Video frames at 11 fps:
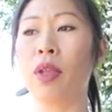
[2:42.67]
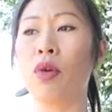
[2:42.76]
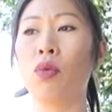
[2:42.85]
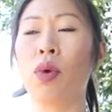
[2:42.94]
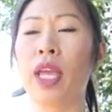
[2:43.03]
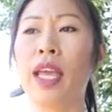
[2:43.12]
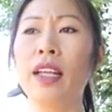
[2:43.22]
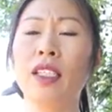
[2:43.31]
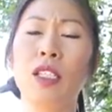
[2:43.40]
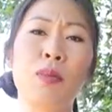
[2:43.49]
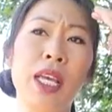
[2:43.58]
We
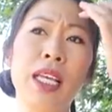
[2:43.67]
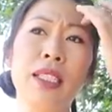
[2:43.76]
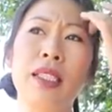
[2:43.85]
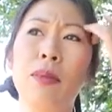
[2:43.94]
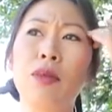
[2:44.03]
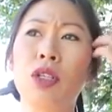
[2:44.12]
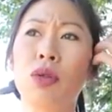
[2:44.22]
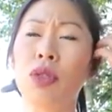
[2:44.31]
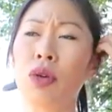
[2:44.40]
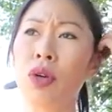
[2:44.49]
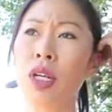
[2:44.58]
hit speeds up to
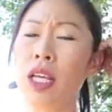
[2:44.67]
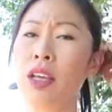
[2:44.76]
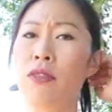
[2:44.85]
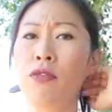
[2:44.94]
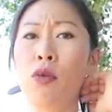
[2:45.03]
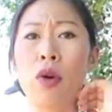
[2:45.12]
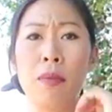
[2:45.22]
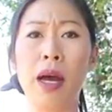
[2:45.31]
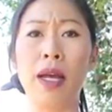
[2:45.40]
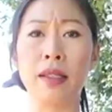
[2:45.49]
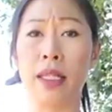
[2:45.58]
34
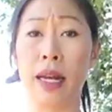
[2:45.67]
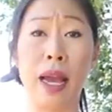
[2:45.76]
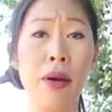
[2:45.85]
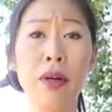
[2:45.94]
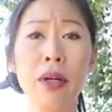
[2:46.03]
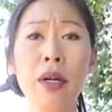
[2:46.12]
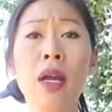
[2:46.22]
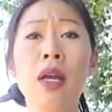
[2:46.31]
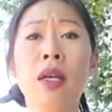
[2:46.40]
miles an hour.